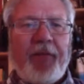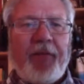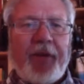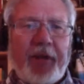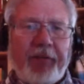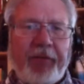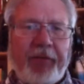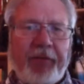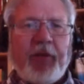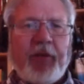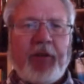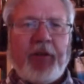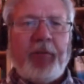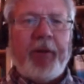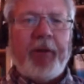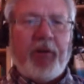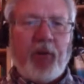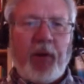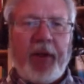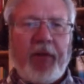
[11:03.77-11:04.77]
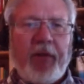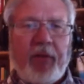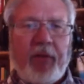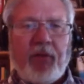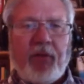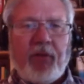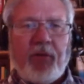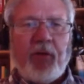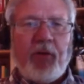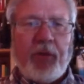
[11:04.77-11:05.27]
difference between the
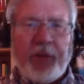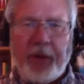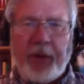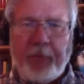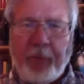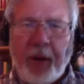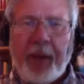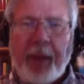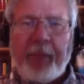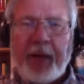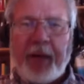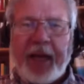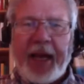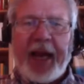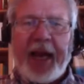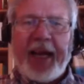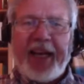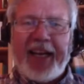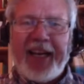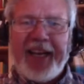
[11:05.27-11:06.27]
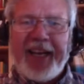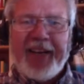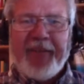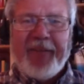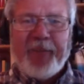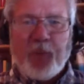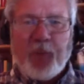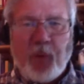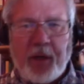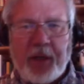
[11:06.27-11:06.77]
truth and propaganda
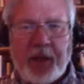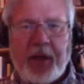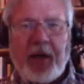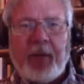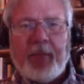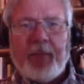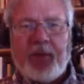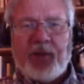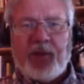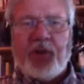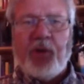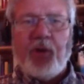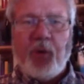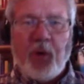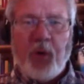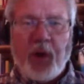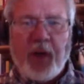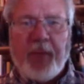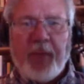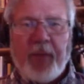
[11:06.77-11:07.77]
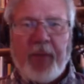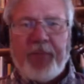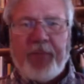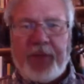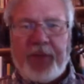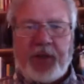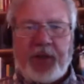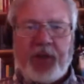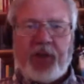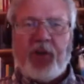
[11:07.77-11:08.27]
when it comes to
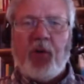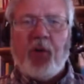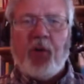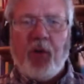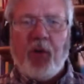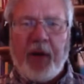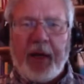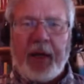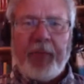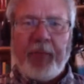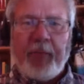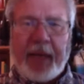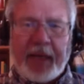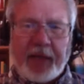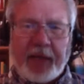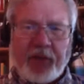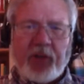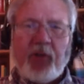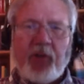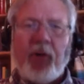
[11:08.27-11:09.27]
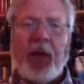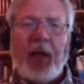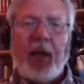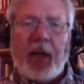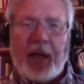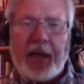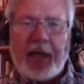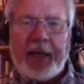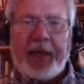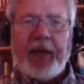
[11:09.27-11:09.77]
the story, main
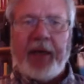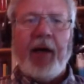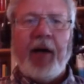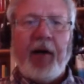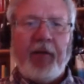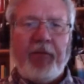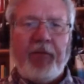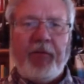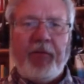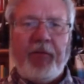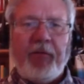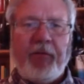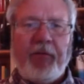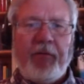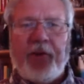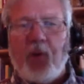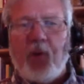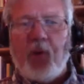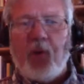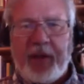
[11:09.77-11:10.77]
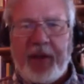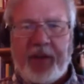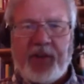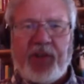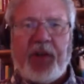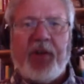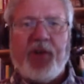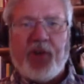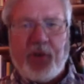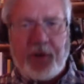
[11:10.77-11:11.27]
storyline of the 20th
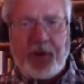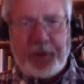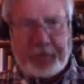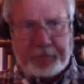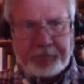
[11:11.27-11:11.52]
century.